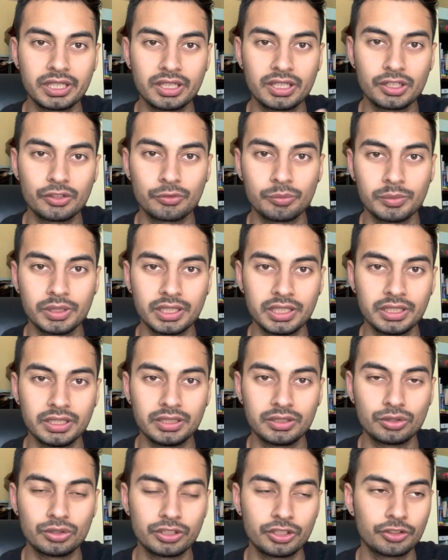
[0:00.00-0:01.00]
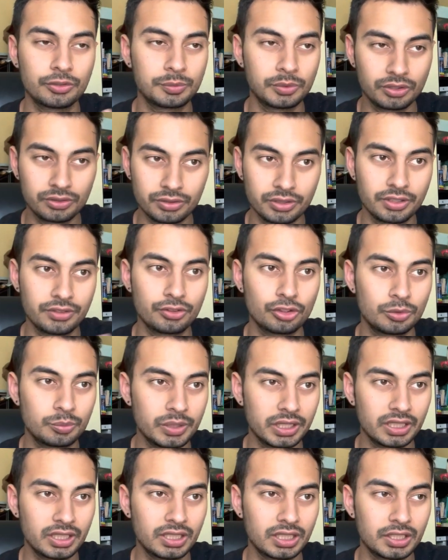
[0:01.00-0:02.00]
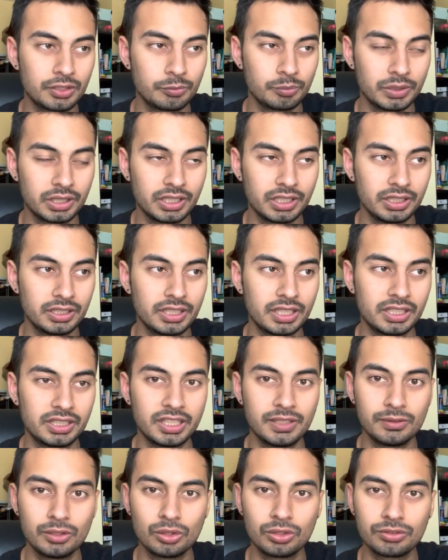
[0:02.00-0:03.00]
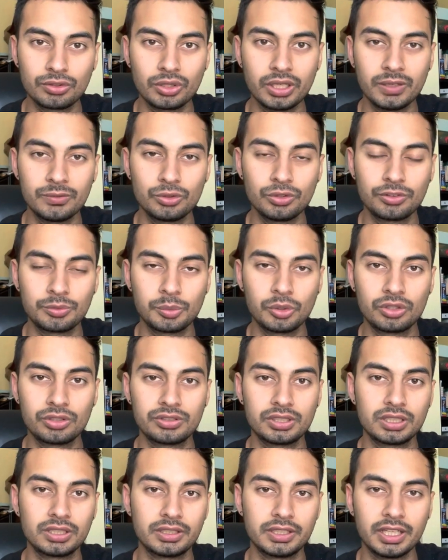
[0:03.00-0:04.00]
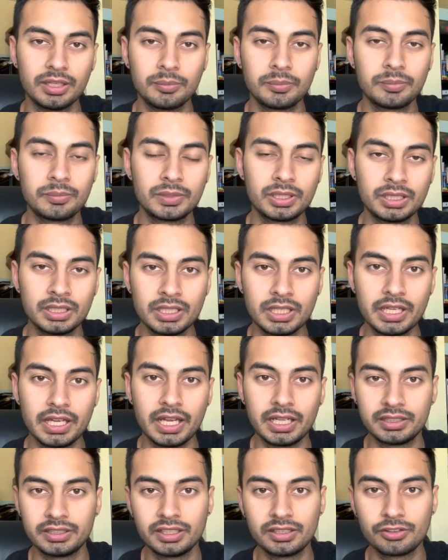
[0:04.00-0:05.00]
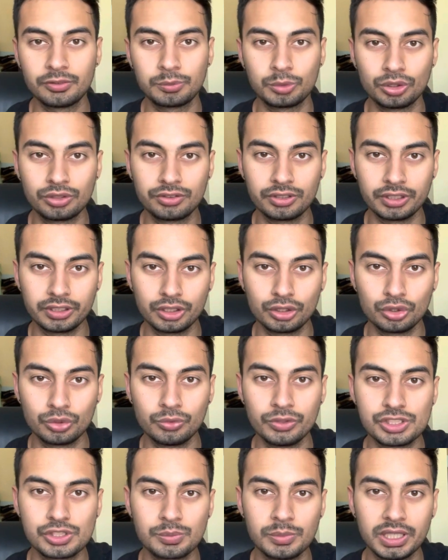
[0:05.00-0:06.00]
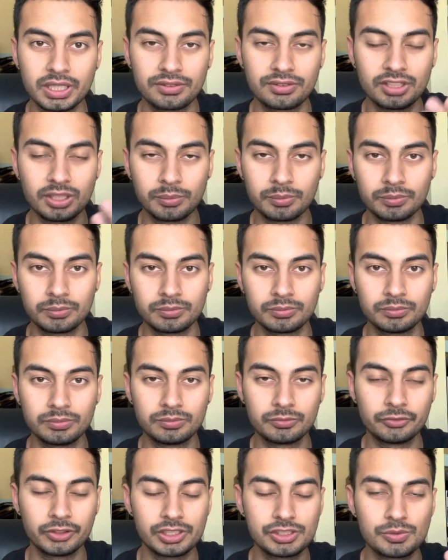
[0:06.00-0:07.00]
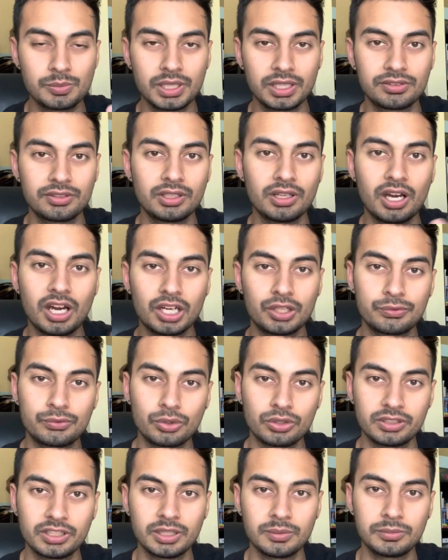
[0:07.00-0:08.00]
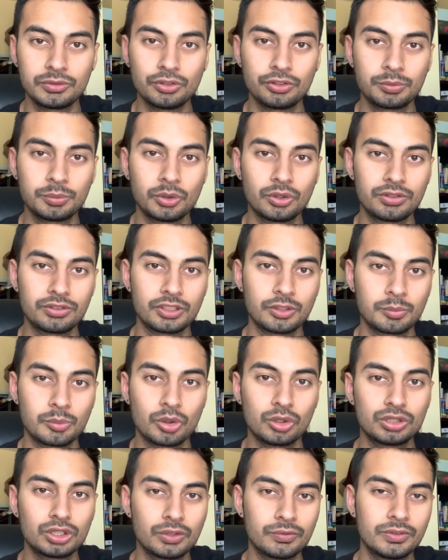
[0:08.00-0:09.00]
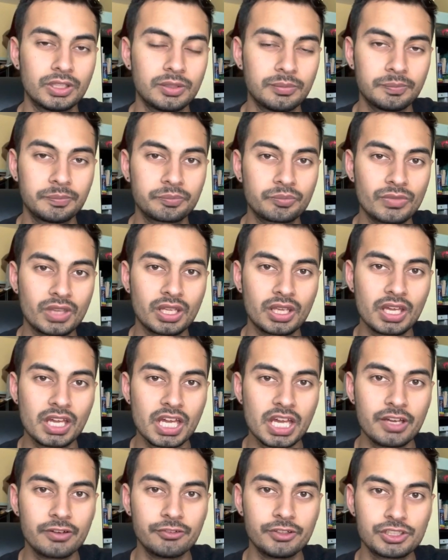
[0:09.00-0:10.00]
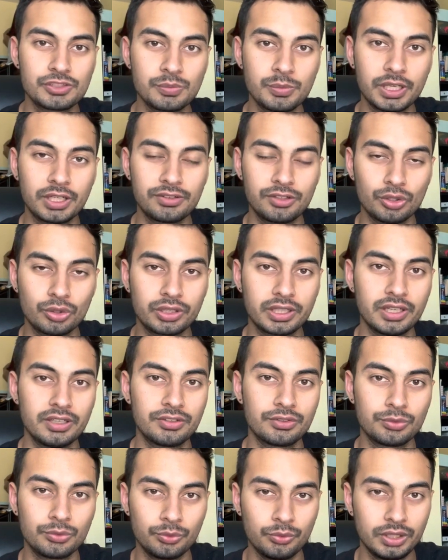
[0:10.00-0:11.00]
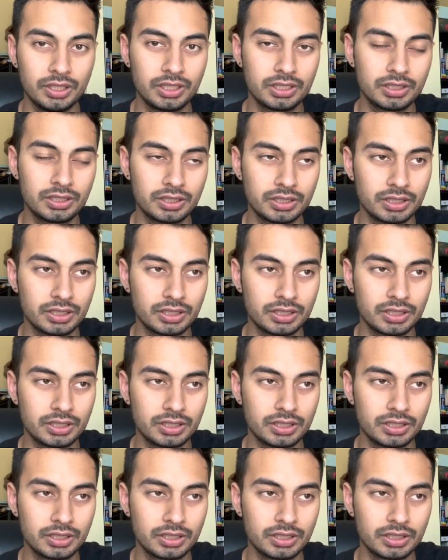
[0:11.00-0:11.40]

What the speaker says: enough money, or your sponsor is not making enough money, then they will also have to sponsor them and then sponsor you, which makes it hard for them to sponsor both of them, which makes your case weak.